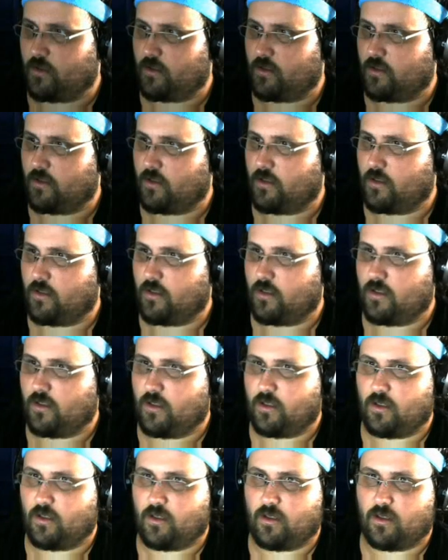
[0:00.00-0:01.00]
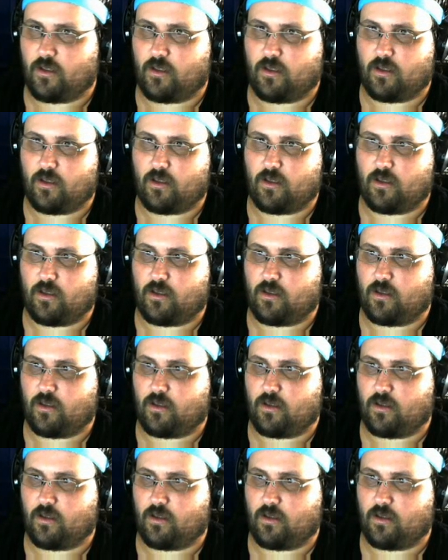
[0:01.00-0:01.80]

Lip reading: (no one is talking)